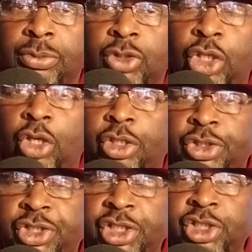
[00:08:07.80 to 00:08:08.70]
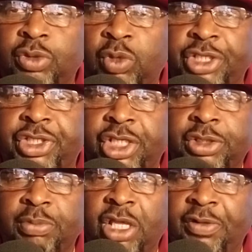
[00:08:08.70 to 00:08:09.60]
Because this is what
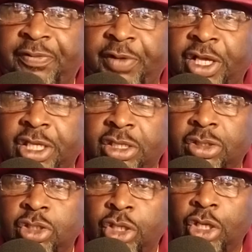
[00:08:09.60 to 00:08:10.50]
this motherfucking,